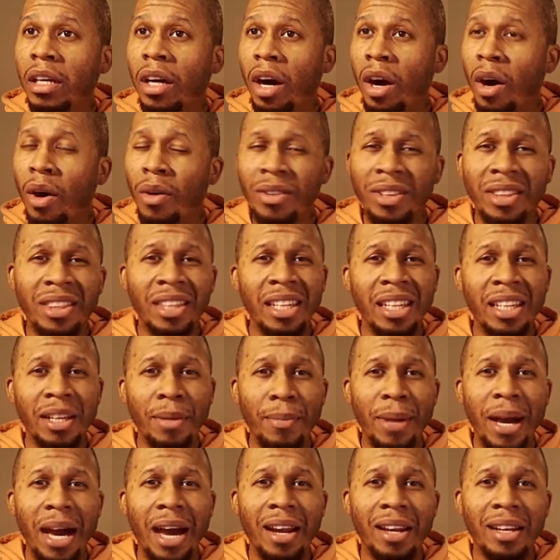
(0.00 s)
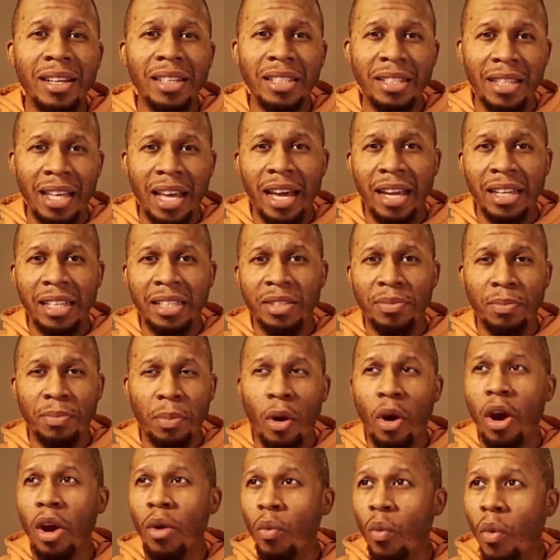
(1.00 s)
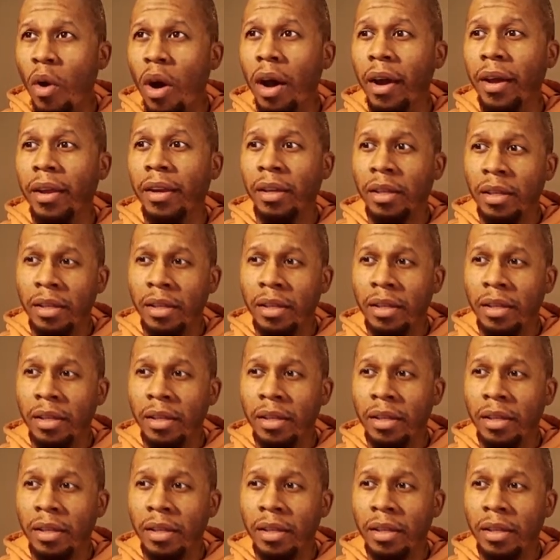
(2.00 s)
Only thing about it is that it's part one.